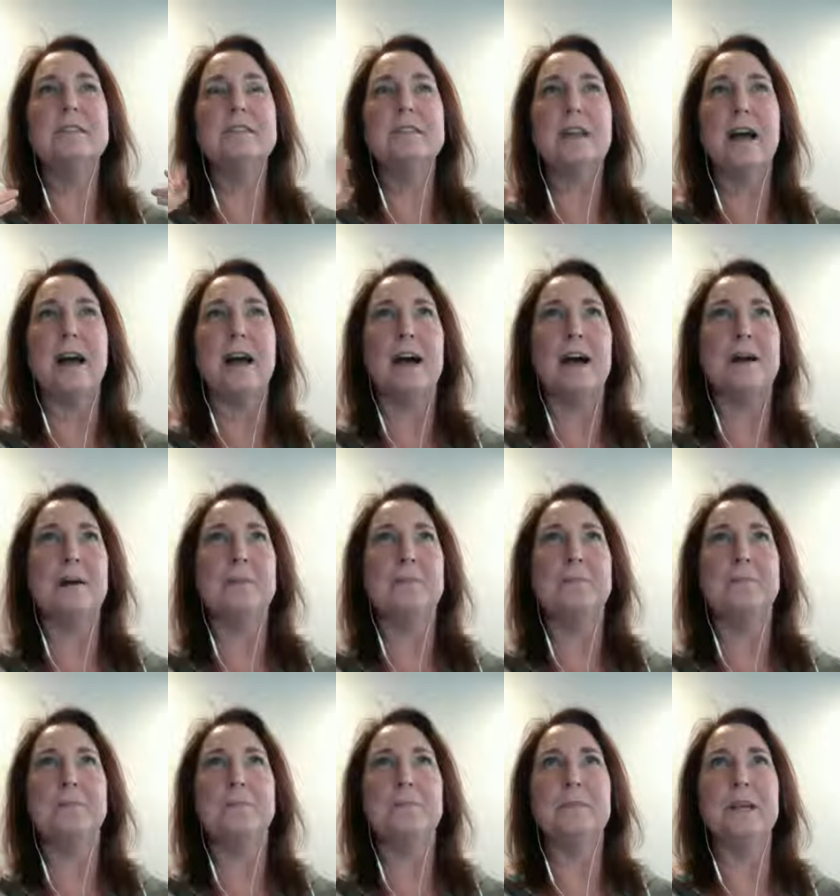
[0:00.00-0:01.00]

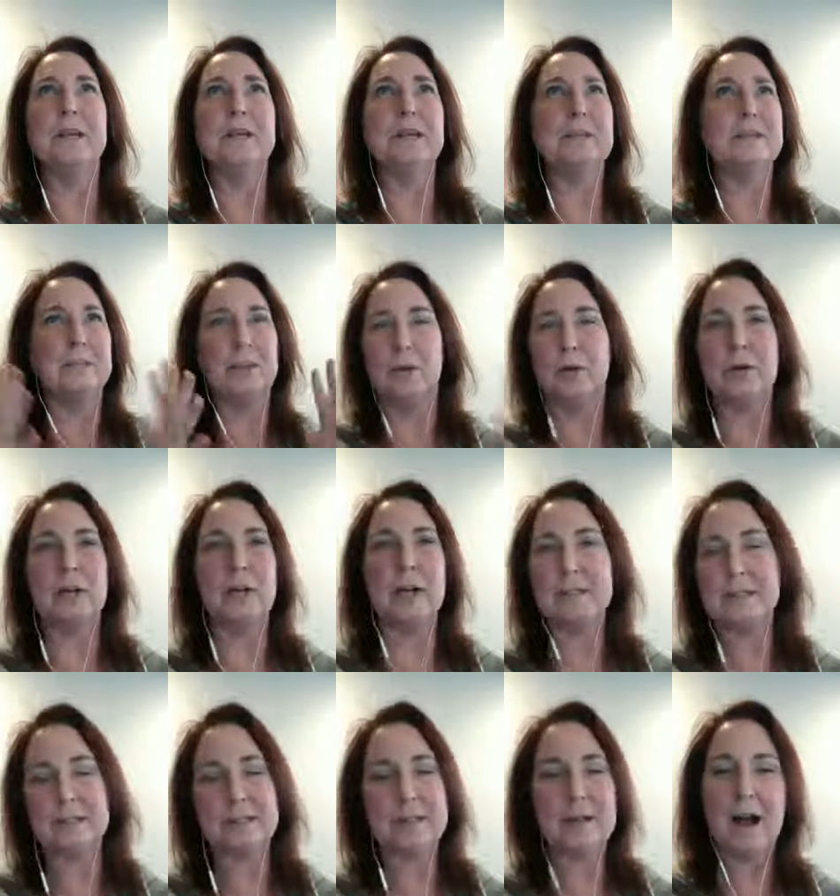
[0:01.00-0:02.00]
um, you know,
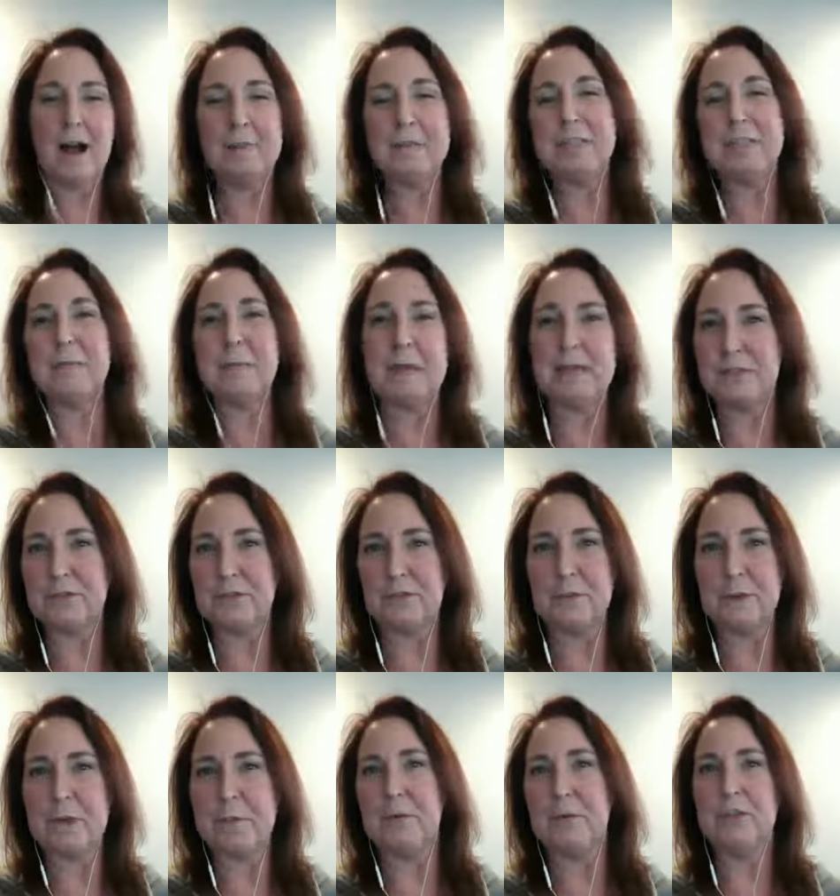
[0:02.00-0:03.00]
a common space for
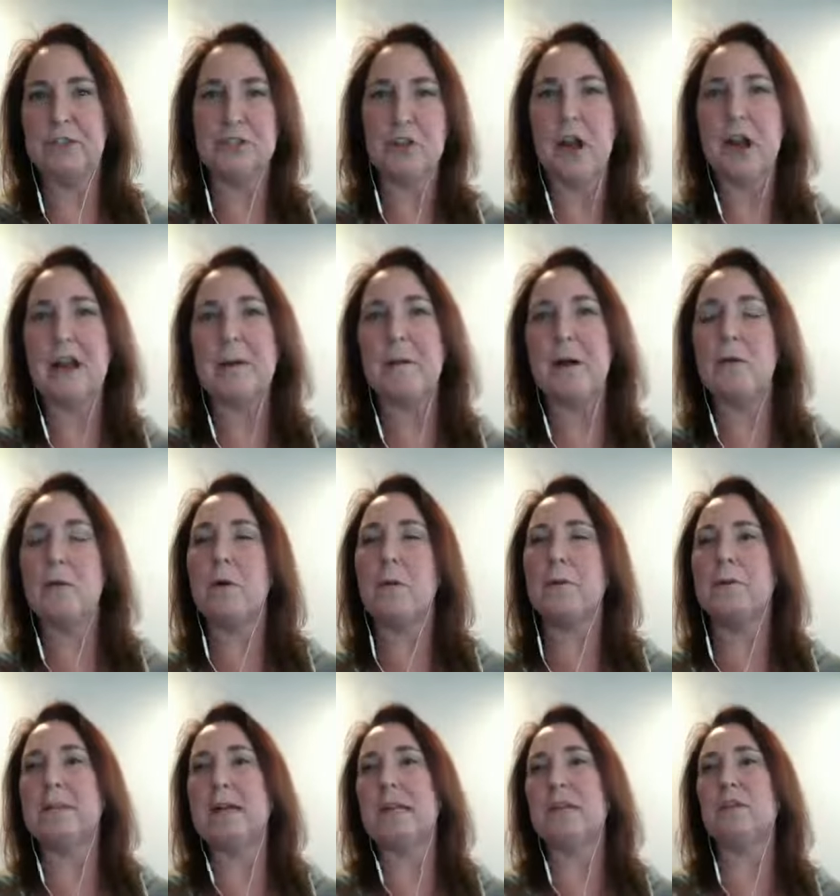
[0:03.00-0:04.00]
people and talk about what
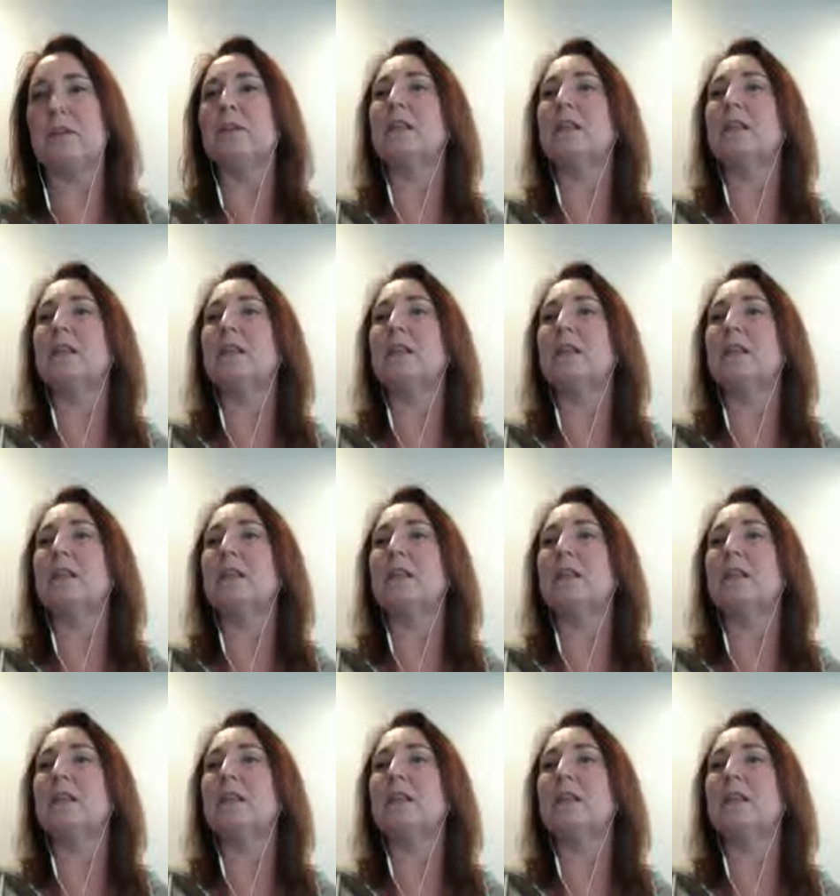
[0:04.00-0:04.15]
would that look